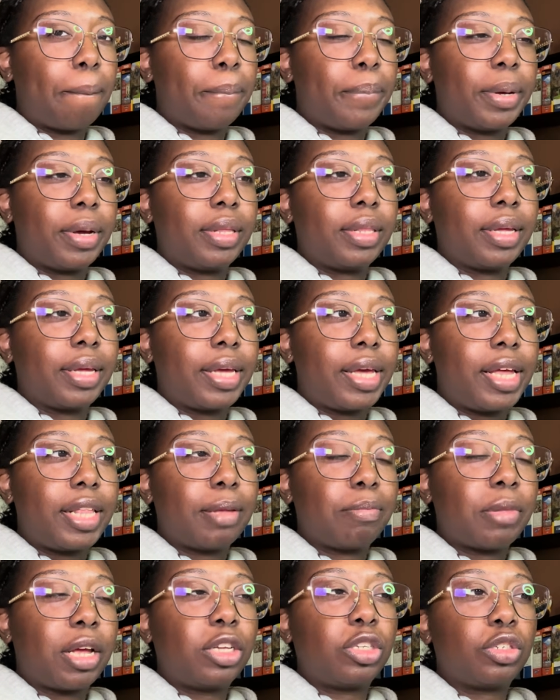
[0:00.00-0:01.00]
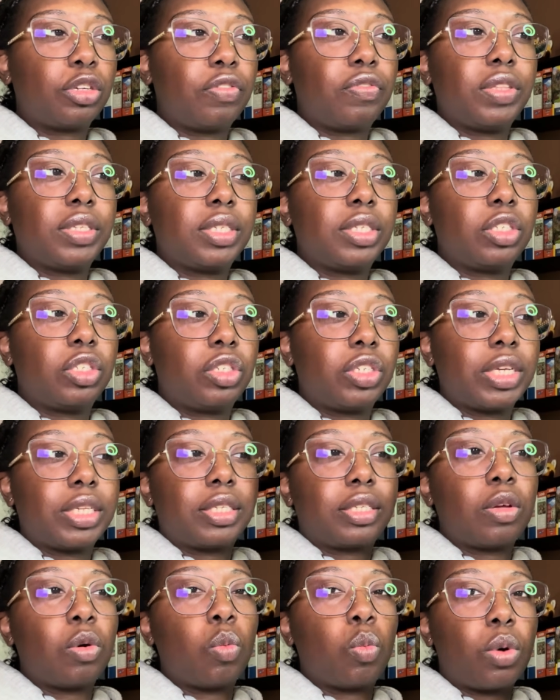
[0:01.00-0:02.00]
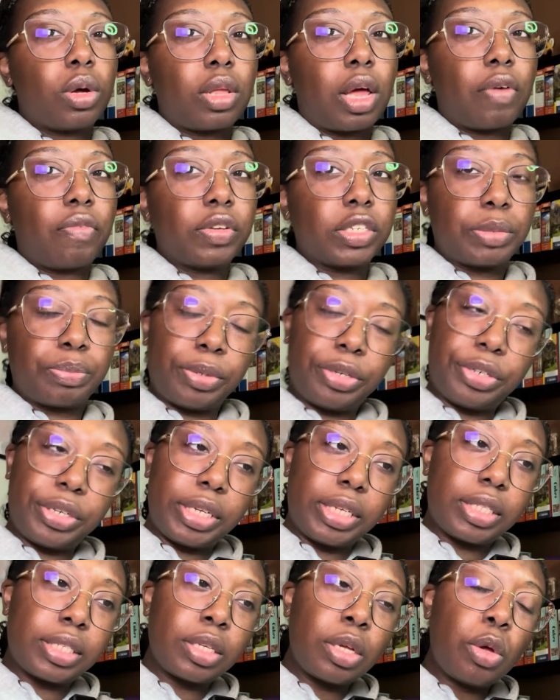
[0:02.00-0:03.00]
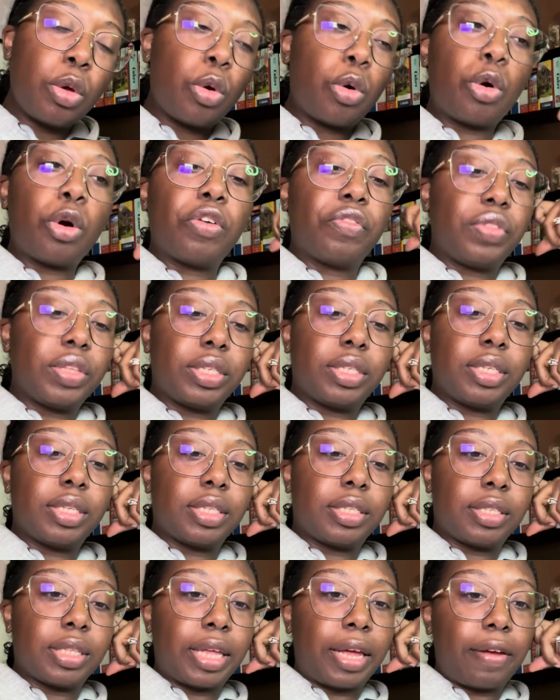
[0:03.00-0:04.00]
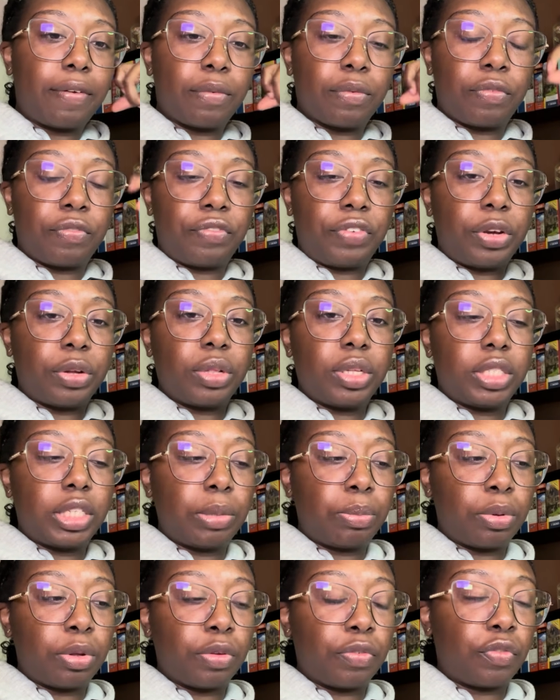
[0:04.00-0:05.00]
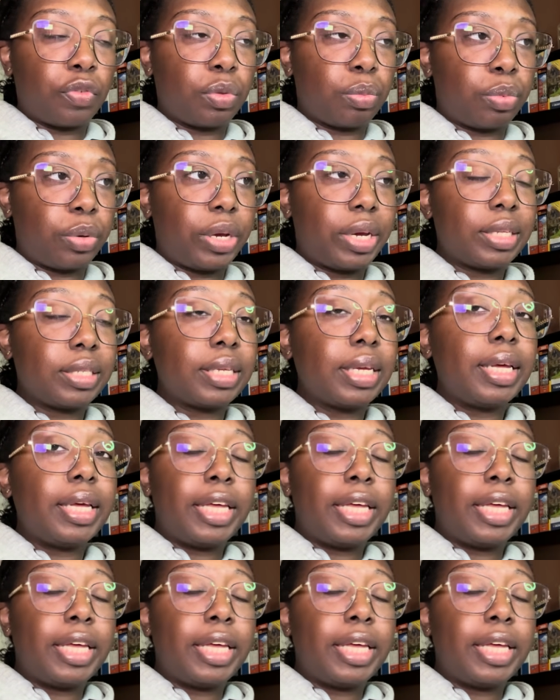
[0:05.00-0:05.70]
But again, I'm not sure if this is just a one-off experience or if this is like fairly typical for the brand.